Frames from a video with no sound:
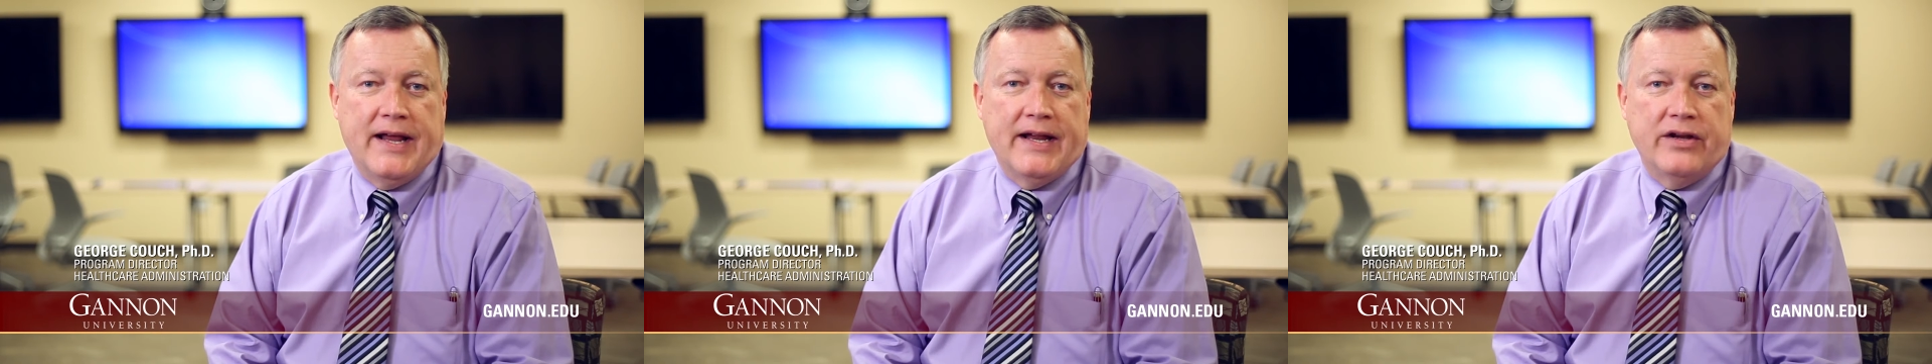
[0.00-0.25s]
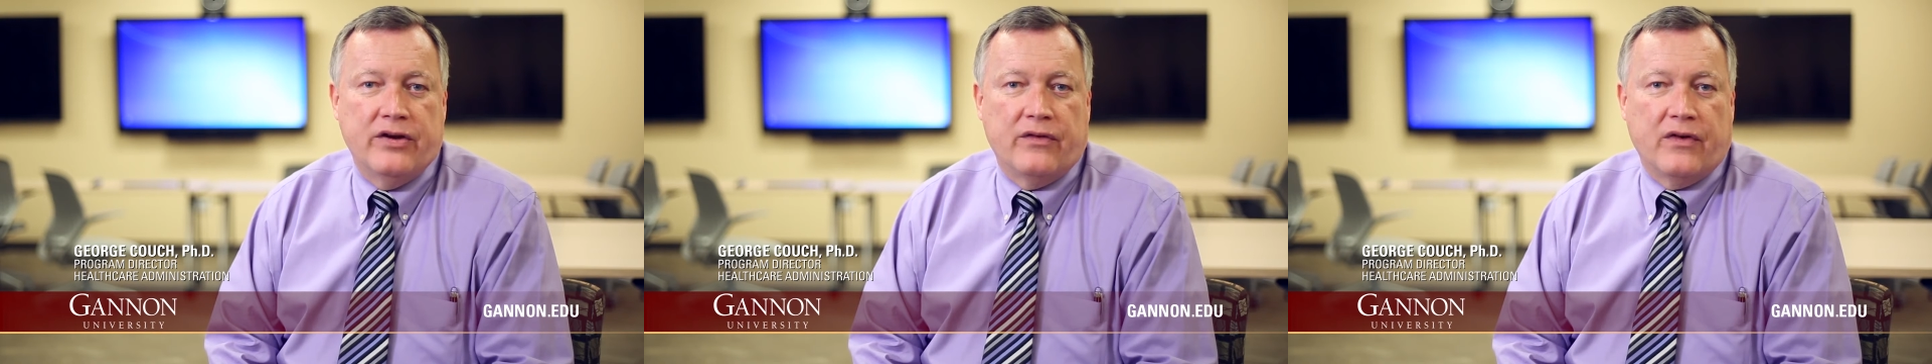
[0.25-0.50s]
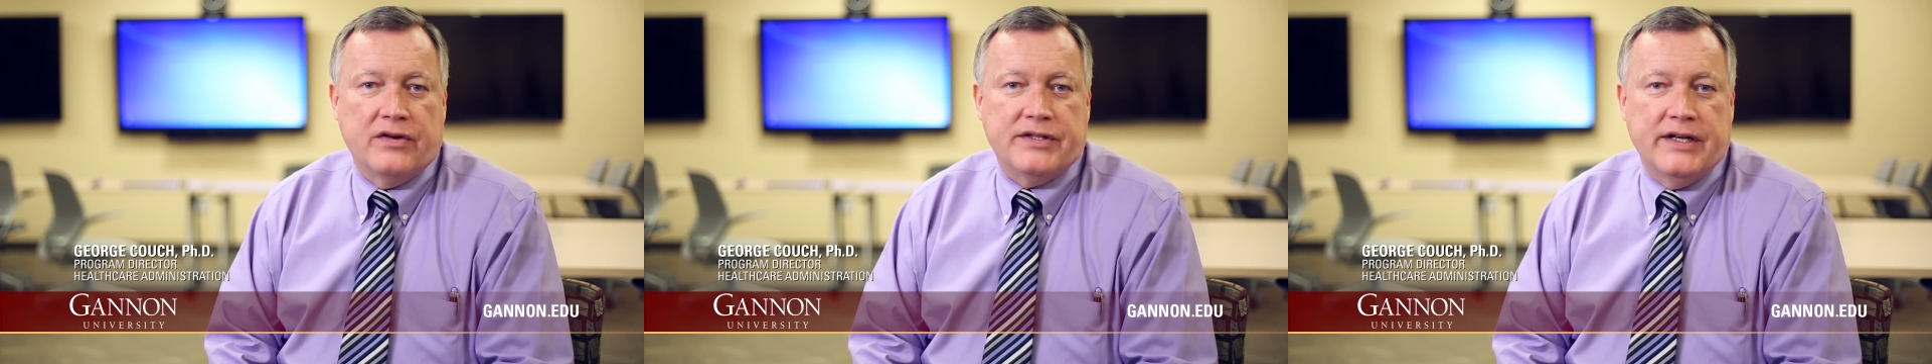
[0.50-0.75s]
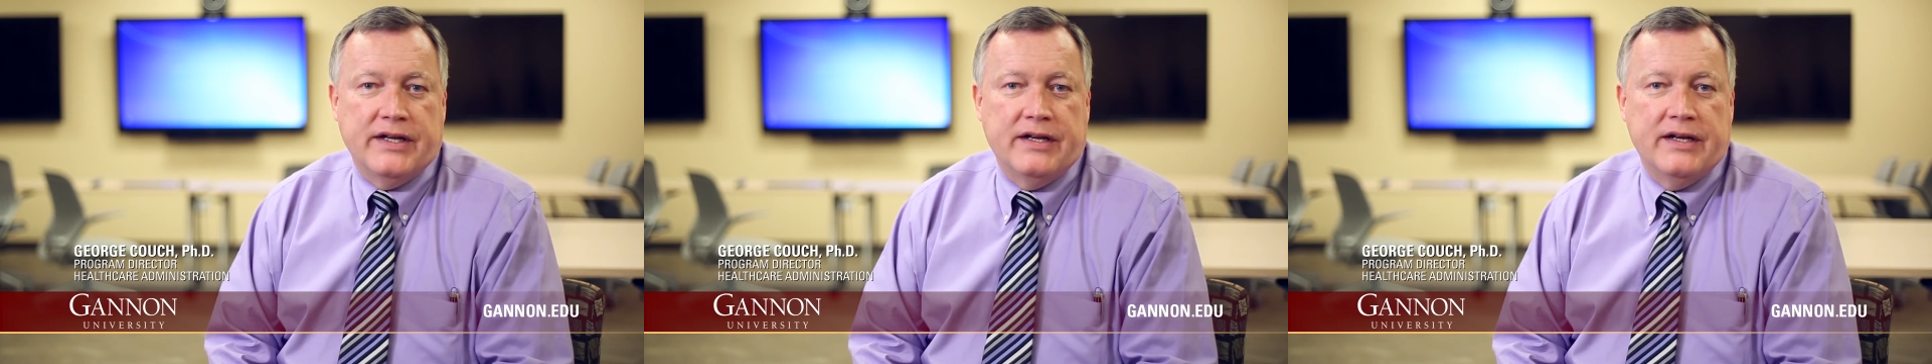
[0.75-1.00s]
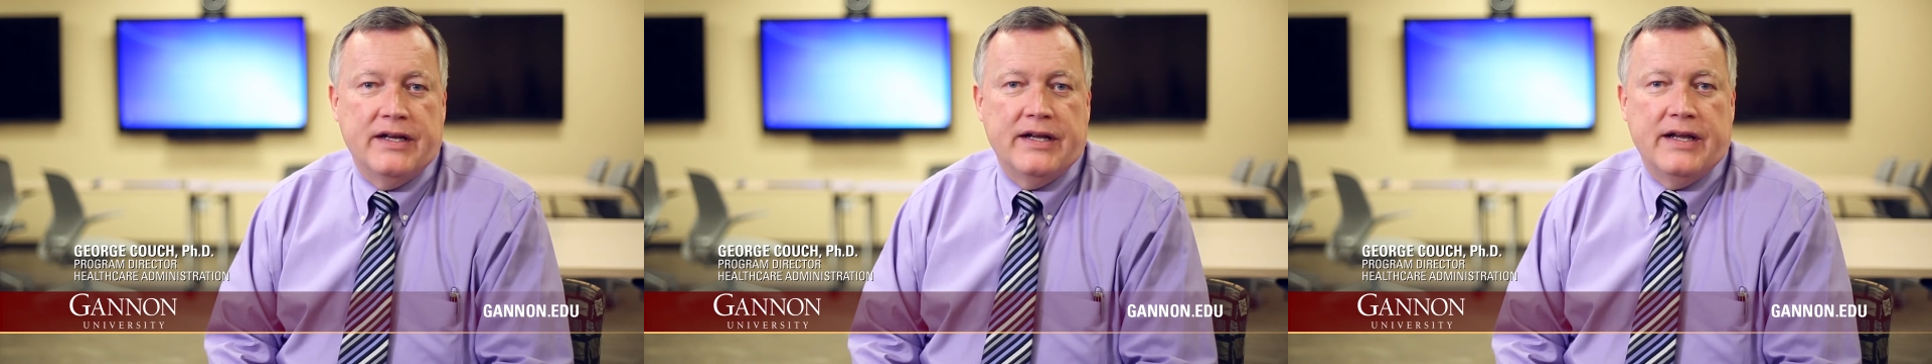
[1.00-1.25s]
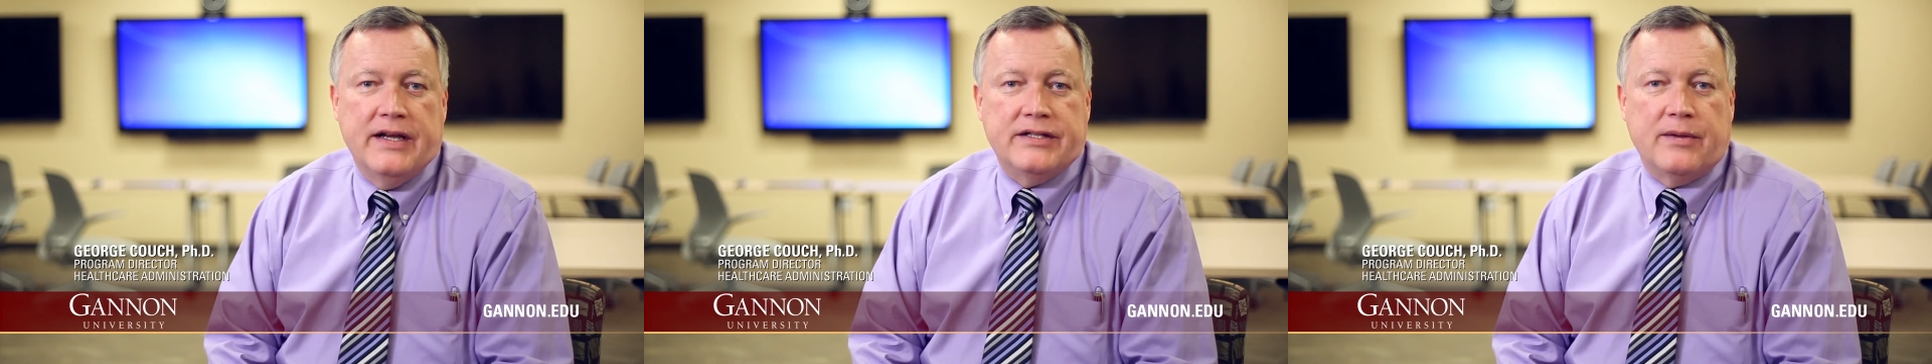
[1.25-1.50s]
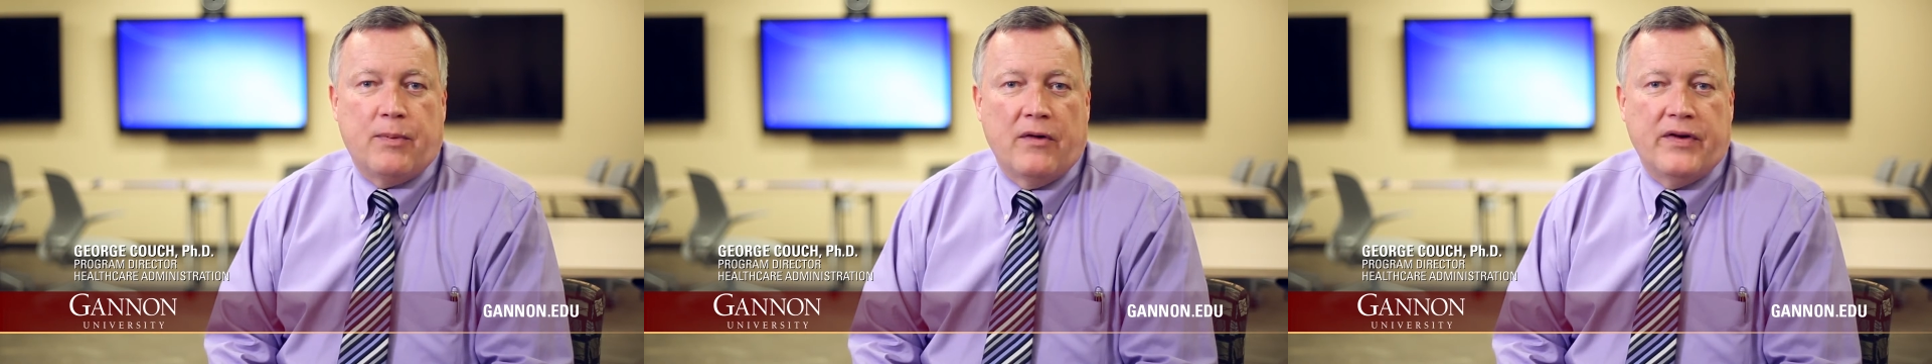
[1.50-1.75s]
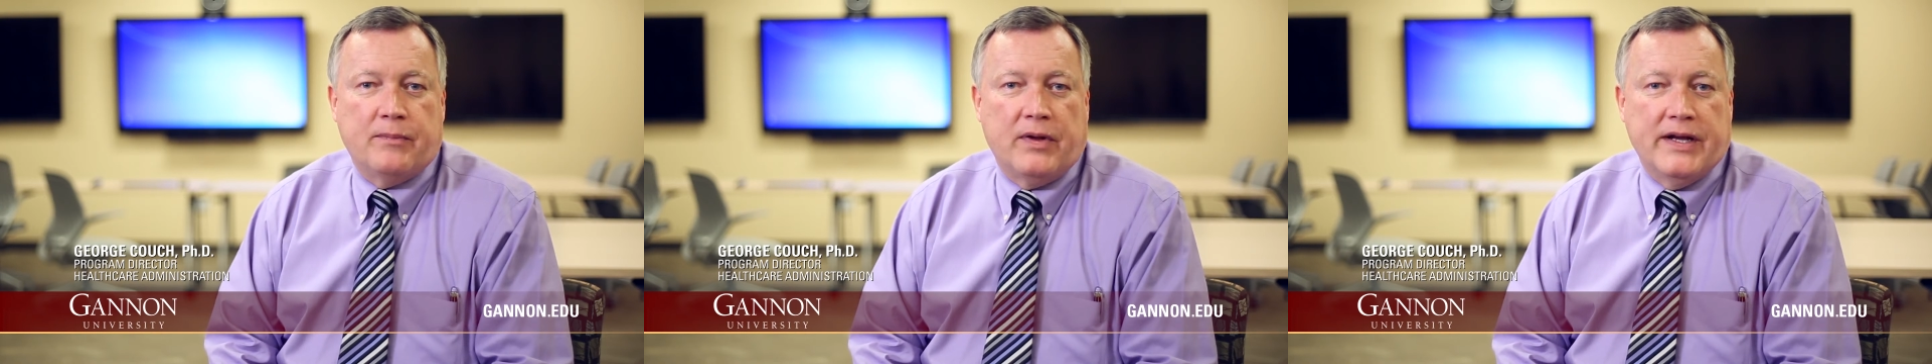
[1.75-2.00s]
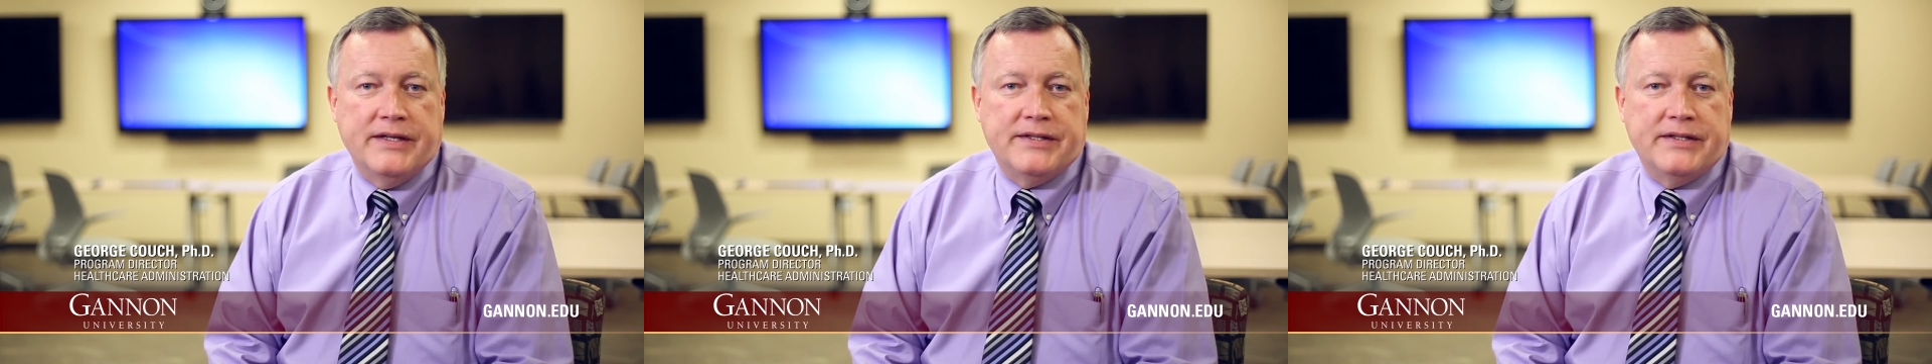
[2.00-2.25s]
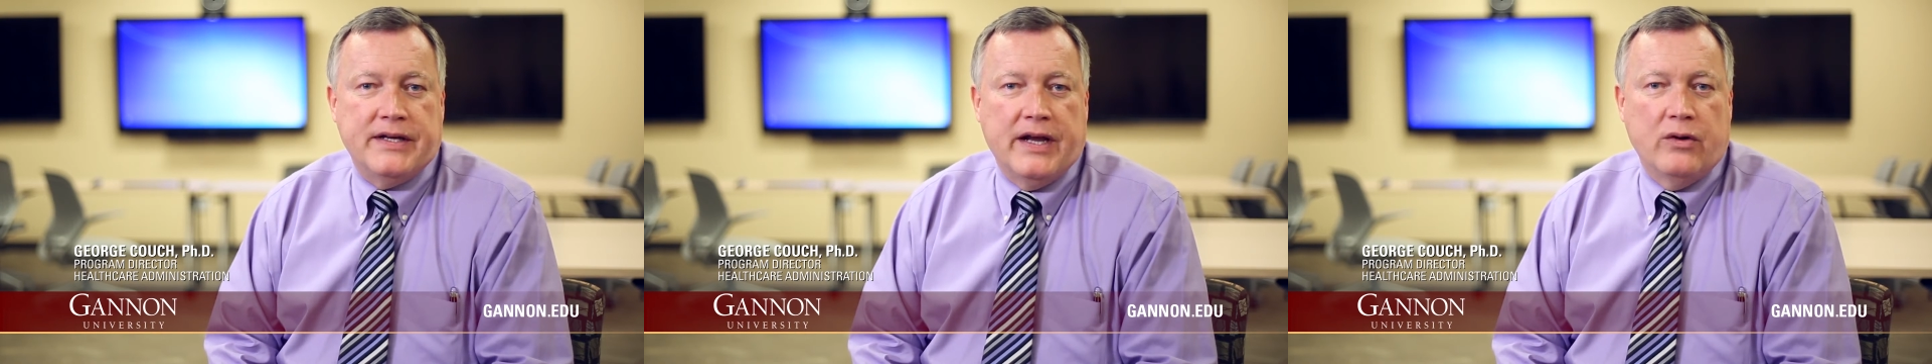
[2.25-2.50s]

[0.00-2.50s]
at Gannon University is the perfect place